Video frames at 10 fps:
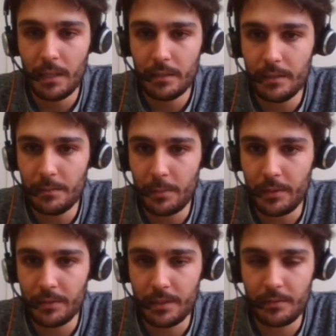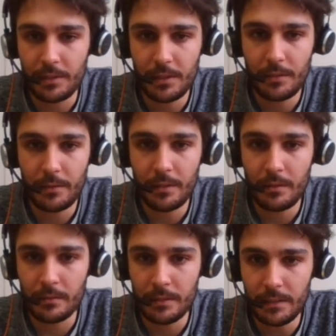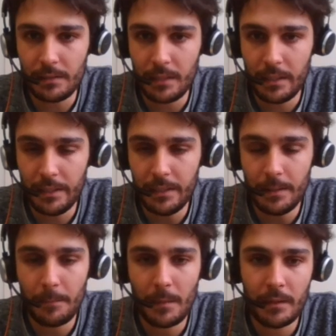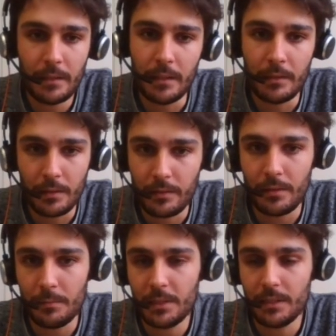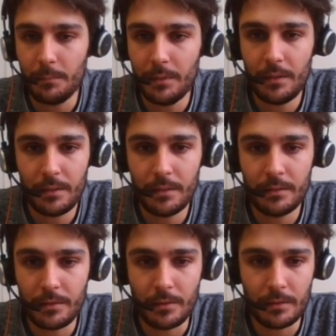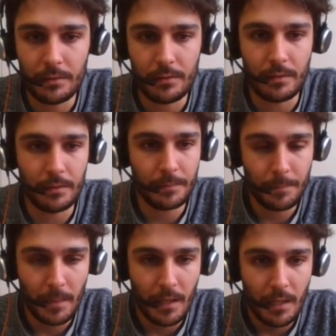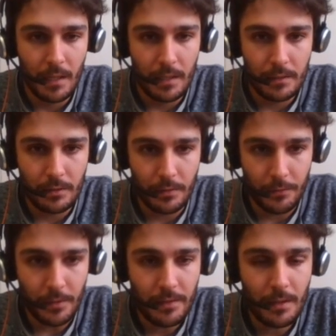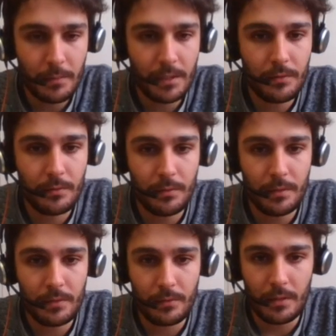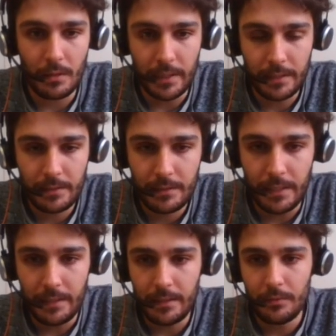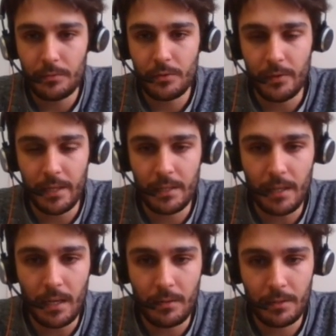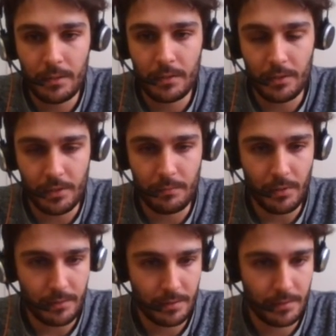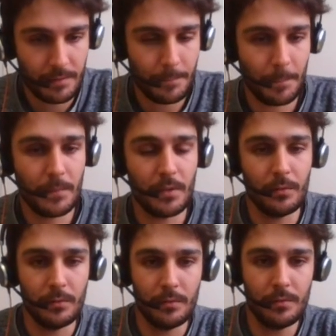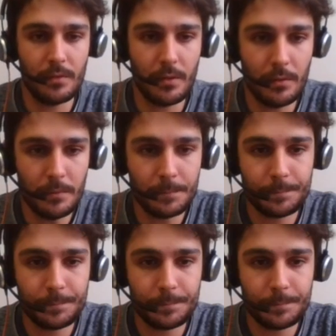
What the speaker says: this periodic trajectory along this line, and then another object appear, and so on and so on. So the first thing we need to do is to collect data to train our Gaussian process. So to do so,